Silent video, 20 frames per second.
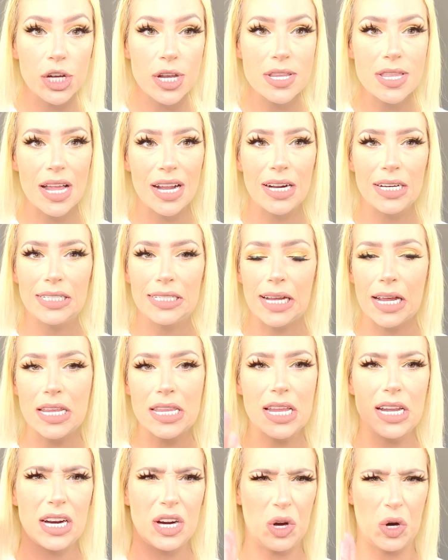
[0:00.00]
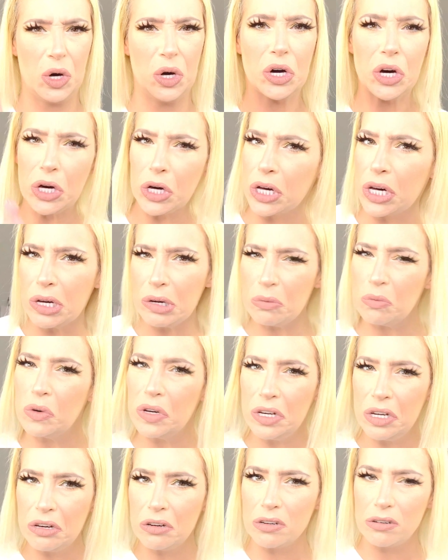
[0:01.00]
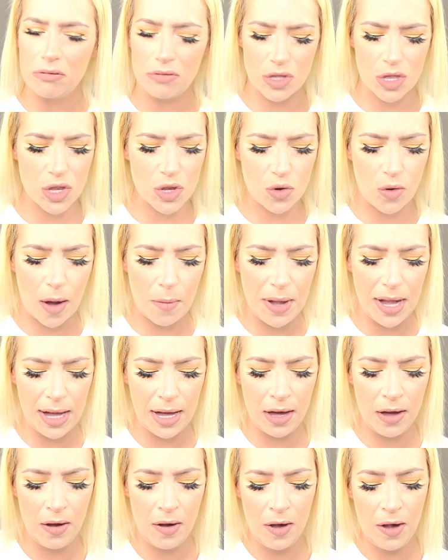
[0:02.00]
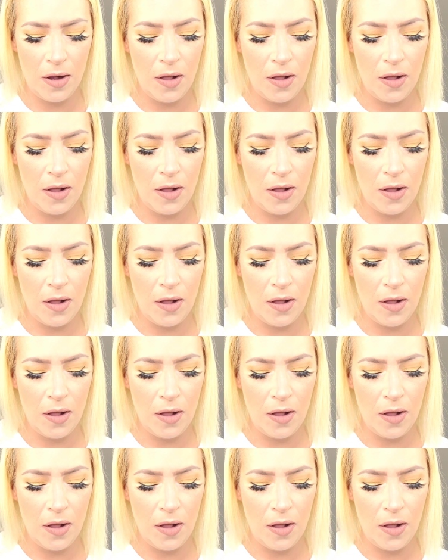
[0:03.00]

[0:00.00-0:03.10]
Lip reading: is that it doesn't hurt when you're scrubbing.